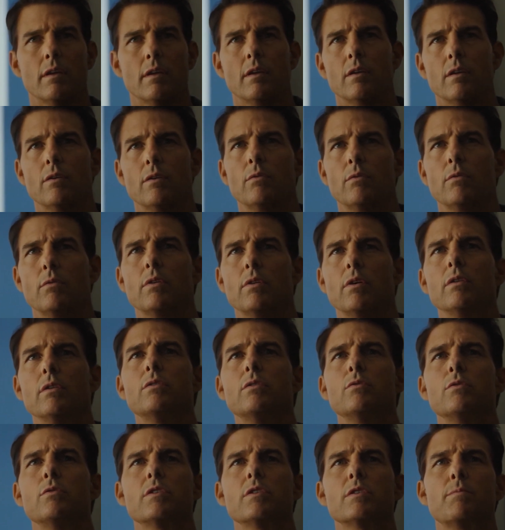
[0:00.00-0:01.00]
With all due
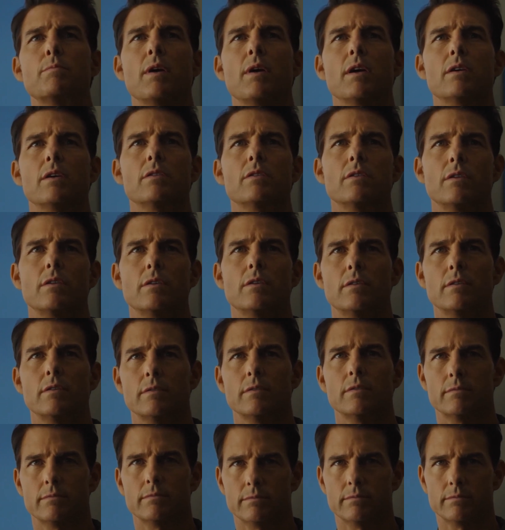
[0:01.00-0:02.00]
respect, sir,
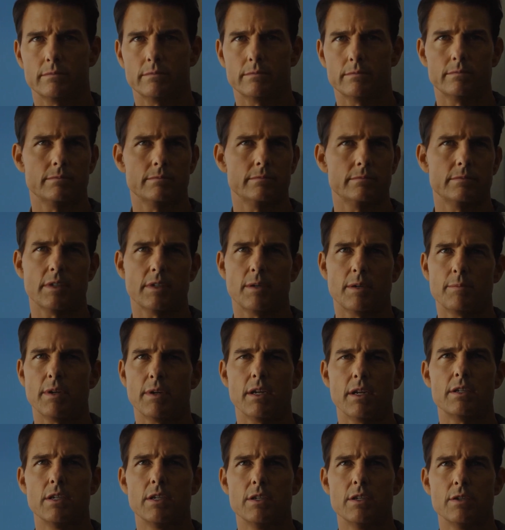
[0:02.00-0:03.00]
I'm not a
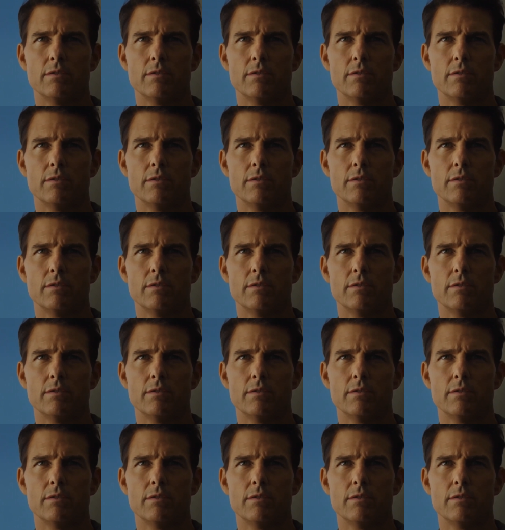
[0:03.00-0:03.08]
teacher.